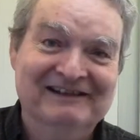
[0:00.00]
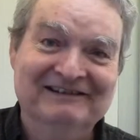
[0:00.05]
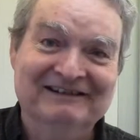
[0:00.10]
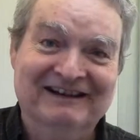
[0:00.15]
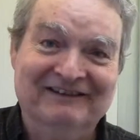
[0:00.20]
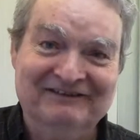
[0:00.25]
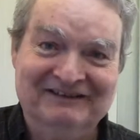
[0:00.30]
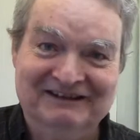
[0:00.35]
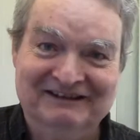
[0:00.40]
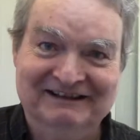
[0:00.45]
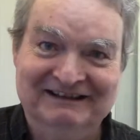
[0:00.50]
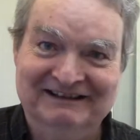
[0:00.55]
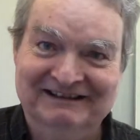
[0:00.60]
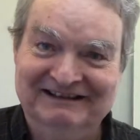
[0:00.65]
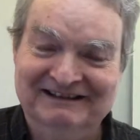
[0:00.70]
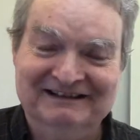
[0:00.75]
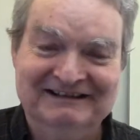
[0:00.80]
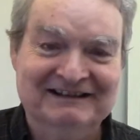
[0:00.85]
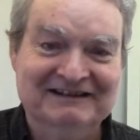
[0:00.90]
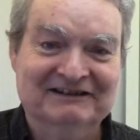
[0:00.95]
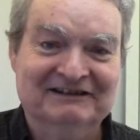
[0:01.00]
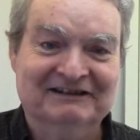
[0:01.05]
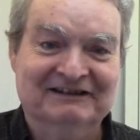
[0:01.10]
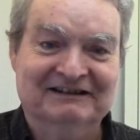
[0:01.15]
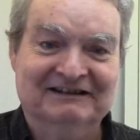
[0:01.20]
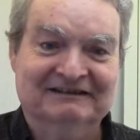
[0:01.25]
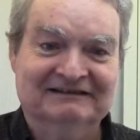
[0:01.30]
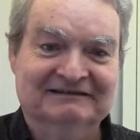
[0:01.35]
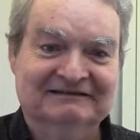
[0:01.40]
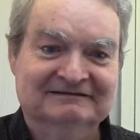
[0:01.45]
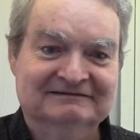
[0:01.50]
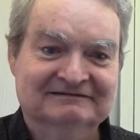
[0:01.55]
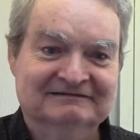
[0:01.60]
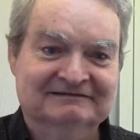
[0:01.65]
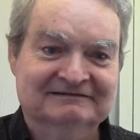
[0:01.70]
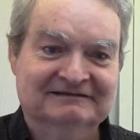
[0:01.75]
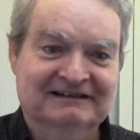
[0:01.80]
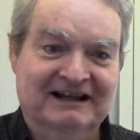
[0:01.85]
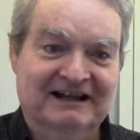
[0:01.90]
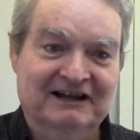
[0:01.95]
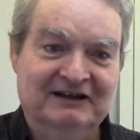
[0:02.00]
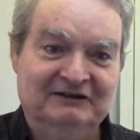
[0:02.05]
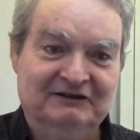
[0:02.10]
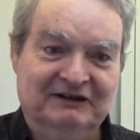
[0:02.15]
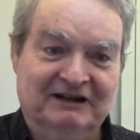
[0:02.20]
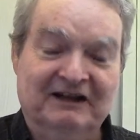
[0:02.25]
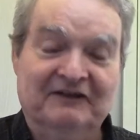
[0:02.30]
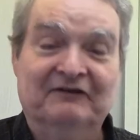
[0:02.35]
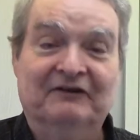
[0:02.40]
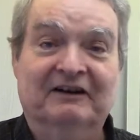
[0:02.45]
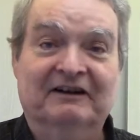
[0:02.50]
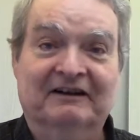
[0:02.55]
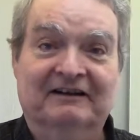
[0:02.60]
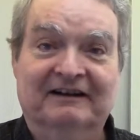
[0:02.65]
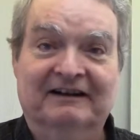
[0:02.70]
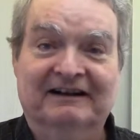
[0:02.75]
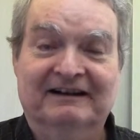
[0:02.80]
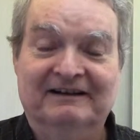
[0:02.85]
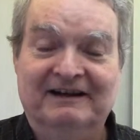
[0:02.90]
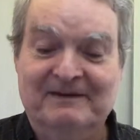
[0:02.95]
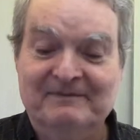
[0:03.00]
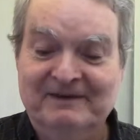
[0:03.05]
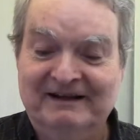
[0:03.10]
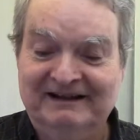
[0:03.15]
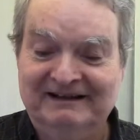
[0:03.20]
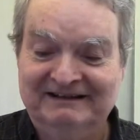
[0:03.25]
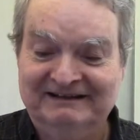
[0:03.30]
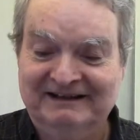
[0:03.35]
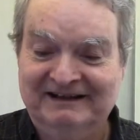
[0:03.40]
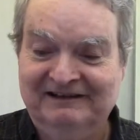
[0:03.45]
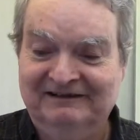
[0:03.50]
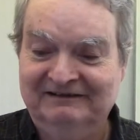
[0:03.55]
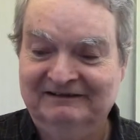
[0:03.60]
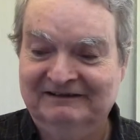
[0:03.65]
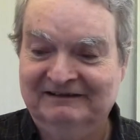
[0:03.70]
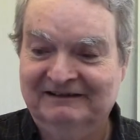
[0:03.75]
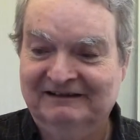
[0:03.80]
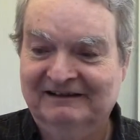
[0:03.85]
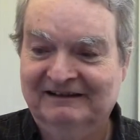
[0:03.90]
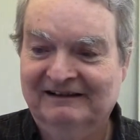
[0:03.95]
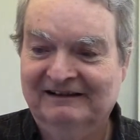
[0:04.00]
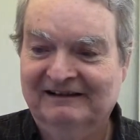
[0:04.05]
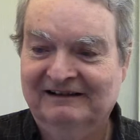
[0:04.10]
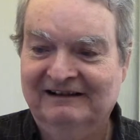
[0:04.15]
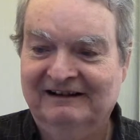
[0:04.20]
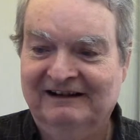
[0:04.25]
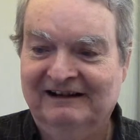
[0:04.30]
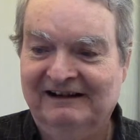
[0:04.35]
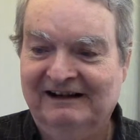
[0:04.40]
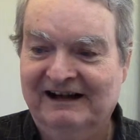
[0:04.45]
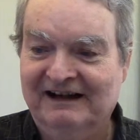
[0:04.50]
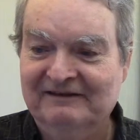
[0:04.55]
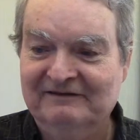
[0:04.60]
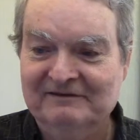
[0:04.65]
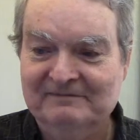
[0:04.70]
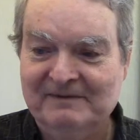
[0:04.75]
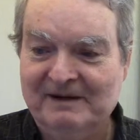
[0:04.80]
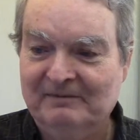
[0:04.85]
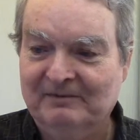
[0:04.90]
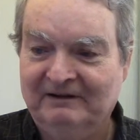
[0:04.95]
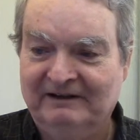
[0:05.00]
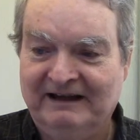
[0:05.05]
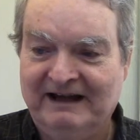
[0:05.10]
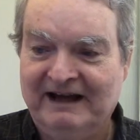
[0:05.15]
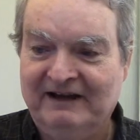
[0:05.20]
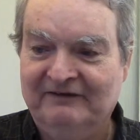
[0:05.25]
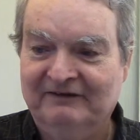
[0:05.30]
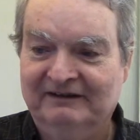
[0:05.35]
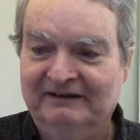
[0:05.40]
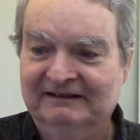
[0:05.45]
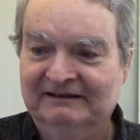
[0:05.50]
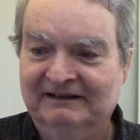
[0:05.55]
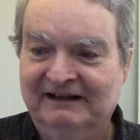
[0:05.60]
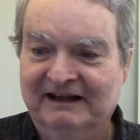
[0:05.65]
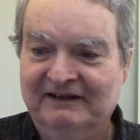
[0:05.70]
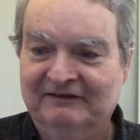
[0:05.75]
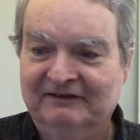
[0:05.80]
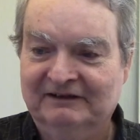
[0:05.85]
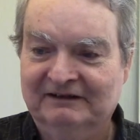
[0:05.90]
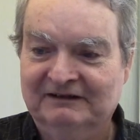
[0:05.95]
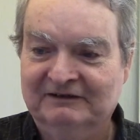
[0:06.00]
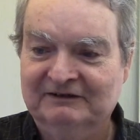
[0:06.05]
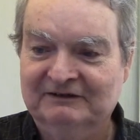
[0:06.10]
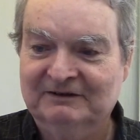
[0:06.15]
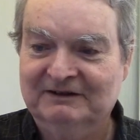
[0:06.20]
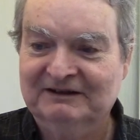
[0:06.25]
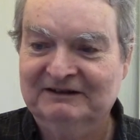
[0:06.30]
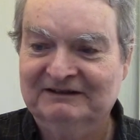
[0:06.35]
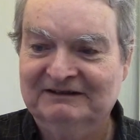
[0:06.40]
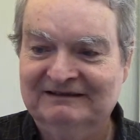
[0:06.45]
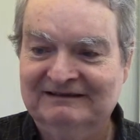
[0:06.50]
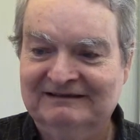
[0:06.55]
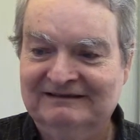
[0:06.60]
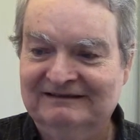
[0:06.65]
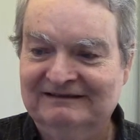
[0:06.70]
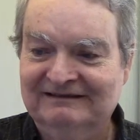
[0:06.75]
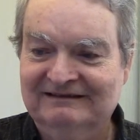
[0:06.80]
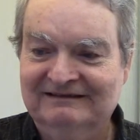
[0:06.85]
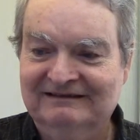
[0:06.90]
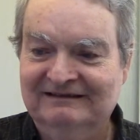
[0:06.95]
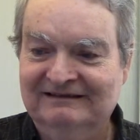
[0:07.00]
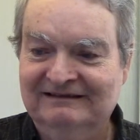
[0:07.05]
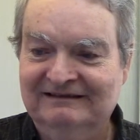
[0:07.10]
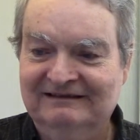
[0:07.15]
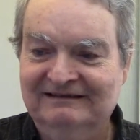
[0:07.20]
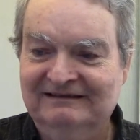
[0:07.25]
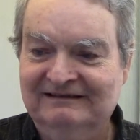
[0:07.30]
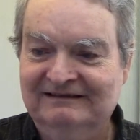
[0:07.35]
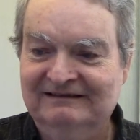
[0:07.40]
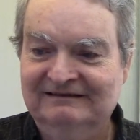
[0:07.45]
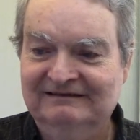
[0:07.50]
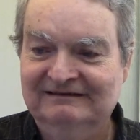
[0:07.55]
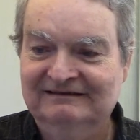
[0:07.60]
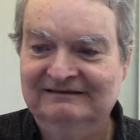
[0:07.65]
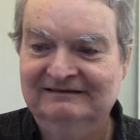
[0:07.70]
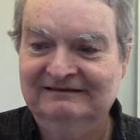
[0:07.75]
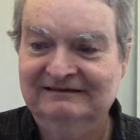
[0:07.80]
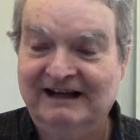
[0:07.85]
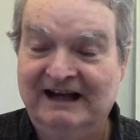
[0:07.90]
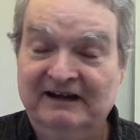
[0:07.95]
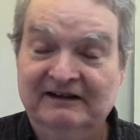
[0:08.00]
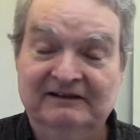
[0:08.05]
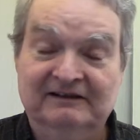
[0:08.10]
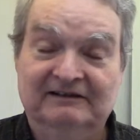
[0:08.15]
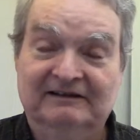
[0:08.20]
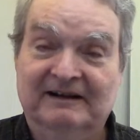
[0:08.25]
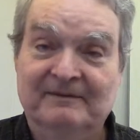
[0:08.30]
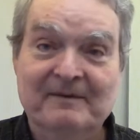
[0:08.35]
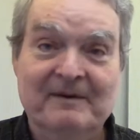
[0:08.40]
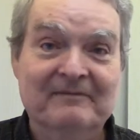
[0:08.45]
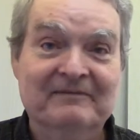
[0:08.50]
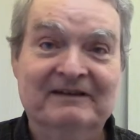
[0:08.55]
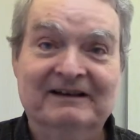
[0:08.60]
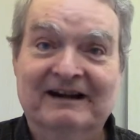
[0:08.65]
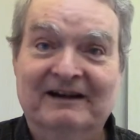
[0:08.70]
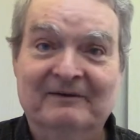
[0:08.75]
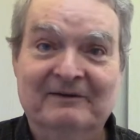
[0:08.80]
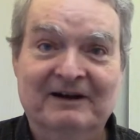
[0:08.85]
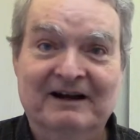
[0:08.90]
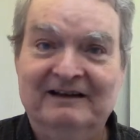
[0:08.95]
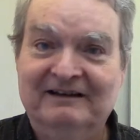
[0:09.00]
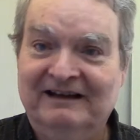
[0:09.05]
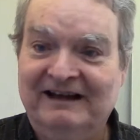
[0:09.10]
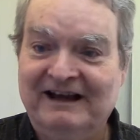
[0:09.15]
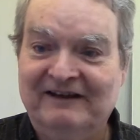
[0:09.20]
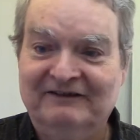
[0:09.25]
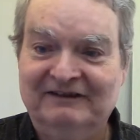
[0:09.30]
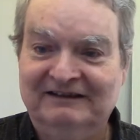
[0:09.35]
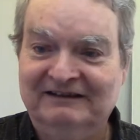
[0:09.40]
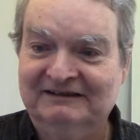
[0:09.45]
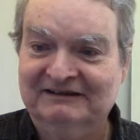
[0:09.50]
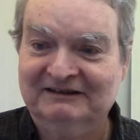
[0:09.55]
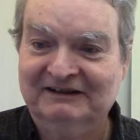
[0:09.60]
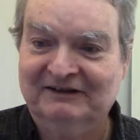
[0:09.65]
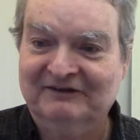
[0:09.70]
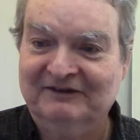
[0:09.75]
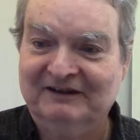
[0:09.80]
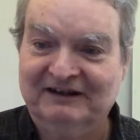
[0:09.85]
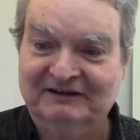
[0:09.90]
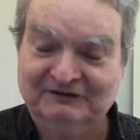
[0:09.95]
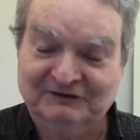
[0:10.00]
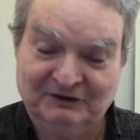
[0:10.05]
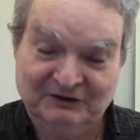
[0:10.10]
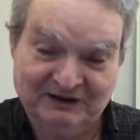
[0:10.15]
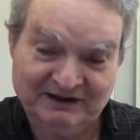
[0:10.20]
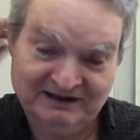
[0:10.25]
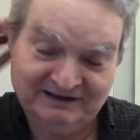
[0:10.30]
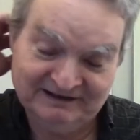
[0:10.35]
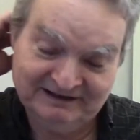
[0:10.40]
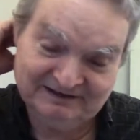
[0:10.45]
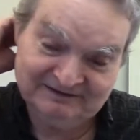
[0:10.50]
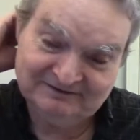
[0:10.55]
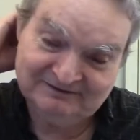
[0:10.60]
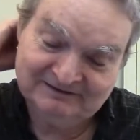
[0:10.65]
you have to see it. it it's, uh, it's a lot funnier than I made it sound. Uh, I remember laughing and laughing. It's because I don't know. I maybe I, I laughed at stuff as a little kid. That